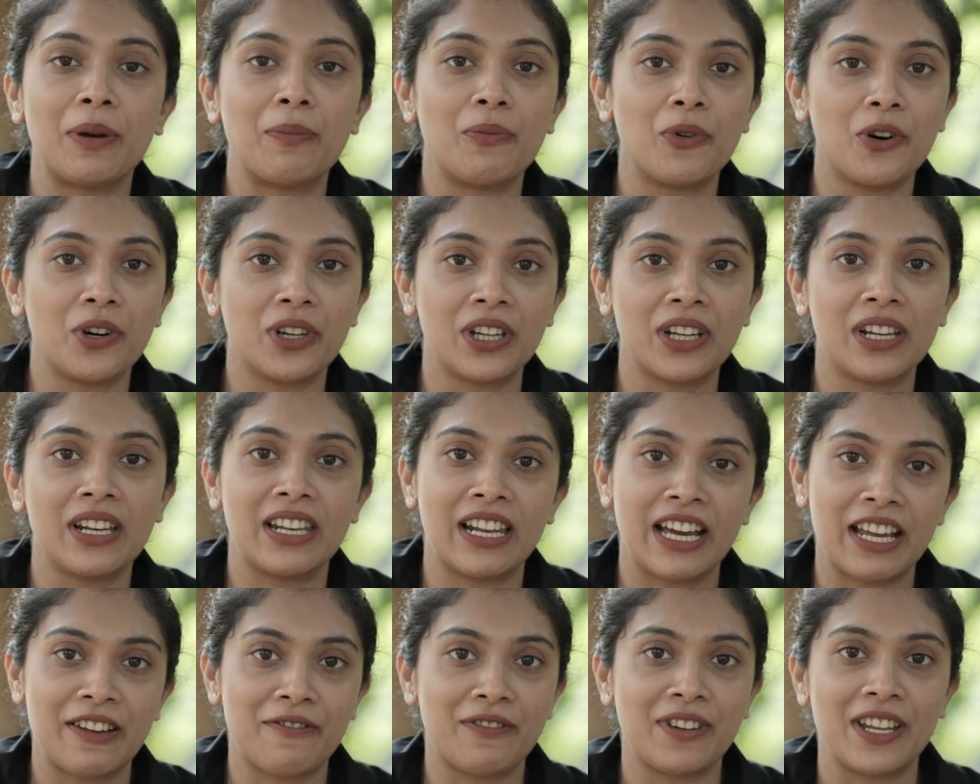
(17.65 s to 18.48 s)
Memorial
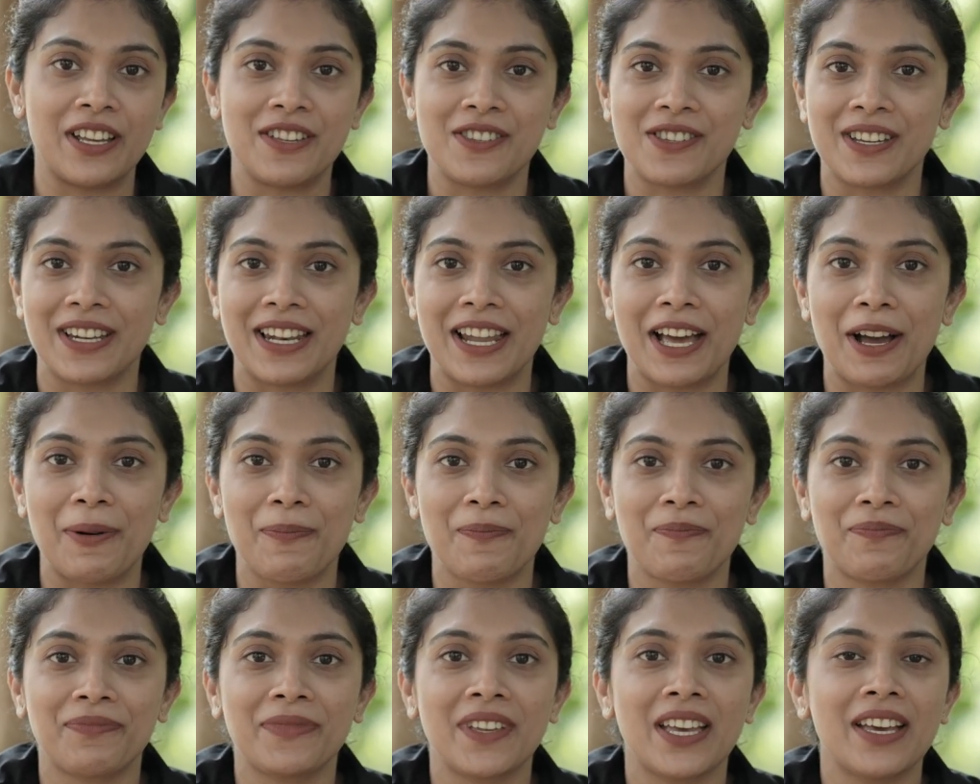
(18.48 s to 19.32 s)
Live Nature Lab.
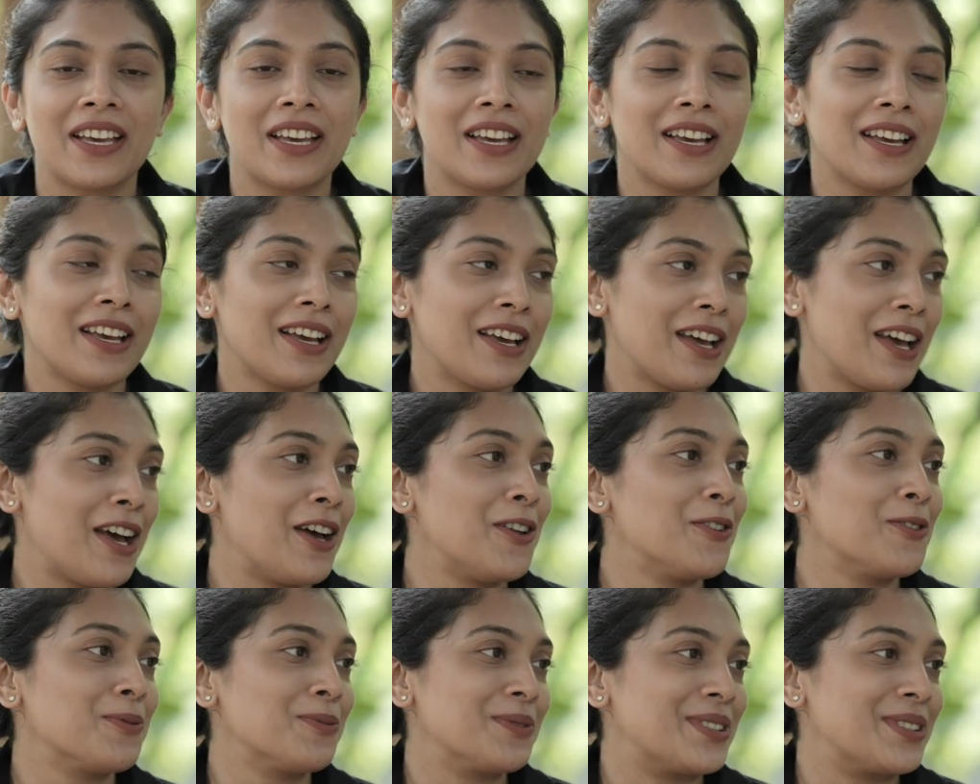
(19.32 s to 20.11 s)
Hello